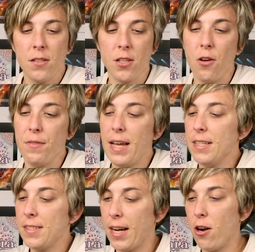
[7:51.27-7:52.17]
So that
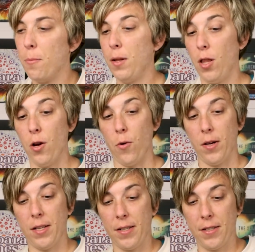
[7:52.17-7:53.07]
is Terror Below.
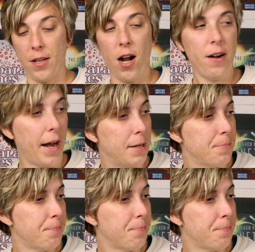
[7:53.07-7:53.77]
All right,